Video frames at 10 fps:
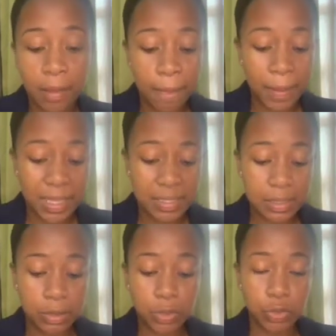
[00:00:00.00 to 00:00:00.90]
pencil
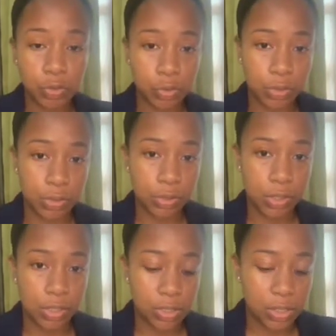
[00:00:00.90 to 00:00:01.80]
strokes,
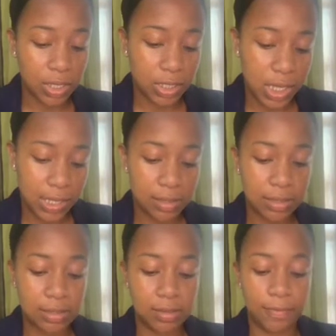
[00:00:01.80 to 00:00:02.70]
such
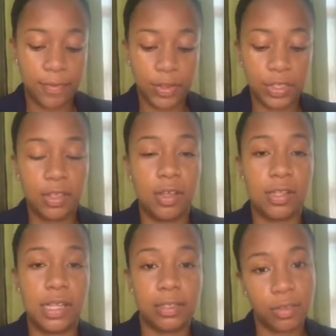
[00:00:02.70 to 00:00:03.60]
as vertical
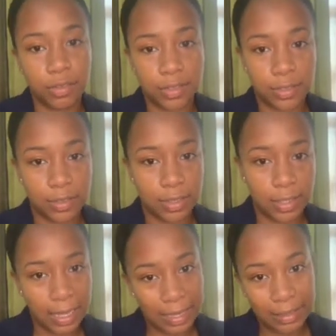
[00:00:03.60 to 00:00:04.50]
and horizontal
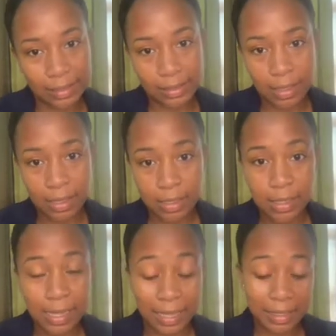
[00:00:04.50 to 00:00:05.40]
lines
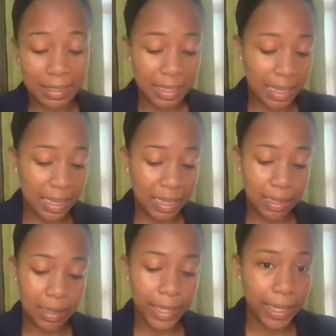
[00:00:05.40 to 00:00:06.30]
like K,
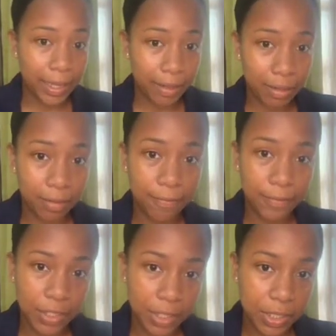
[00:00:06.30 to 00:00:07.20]
L,
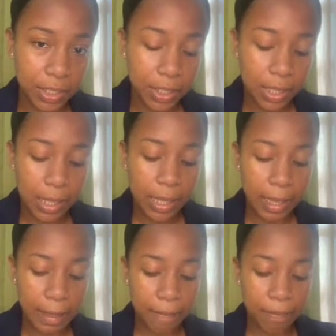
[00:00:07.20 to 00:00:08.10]
V,
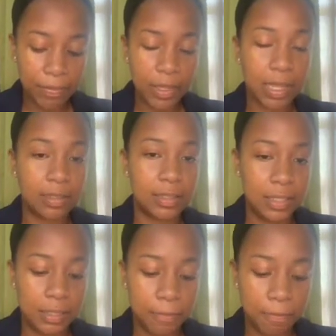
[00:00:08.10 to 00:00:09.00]
M, and
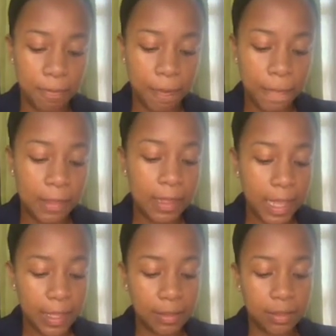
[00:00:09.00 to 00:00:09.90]
T.
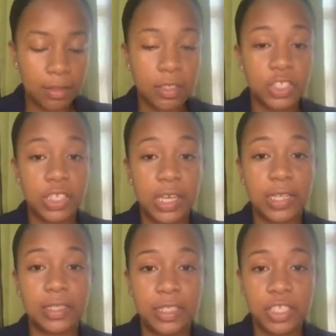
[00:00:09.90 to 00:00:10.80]
Then she can
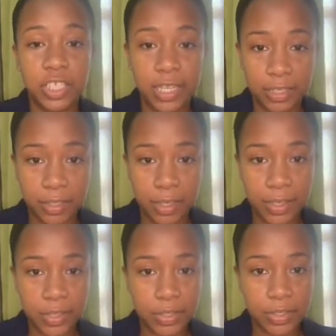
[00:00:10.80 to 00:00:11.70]
teach
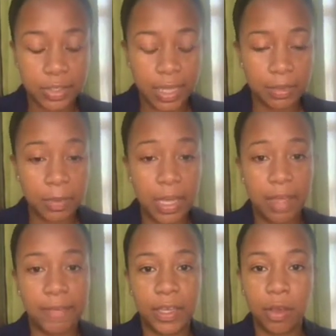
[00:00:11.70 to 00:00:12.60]
letters that may have
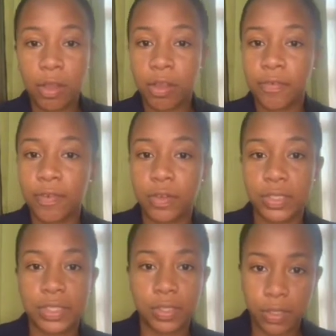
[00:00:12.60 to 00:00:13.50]
a curve or a
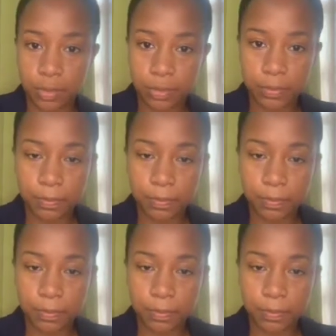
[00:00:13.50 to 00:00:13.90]
circle.